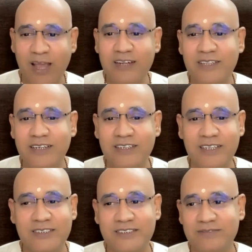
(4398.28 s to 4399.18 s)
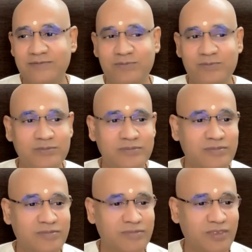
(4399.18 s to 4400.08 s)
And that touch.
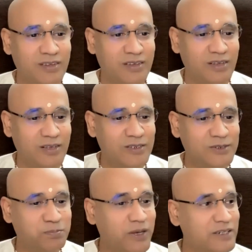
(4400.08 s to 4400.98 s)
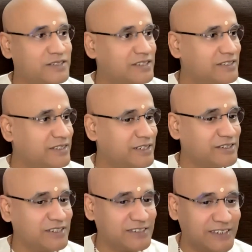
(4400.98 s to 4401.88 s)
Sparsa
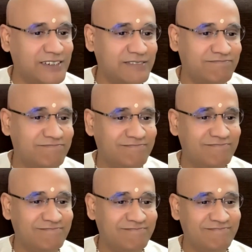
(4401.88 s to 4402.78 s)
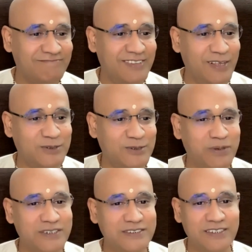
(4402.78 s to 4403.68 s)
Diksha, sir. Yes,
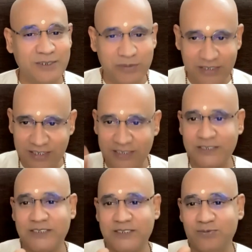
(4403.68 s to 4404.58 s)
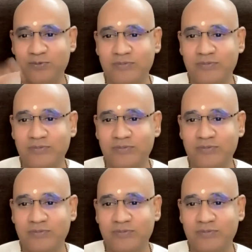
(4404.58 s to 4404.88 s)
Sparsa Diksha, touch.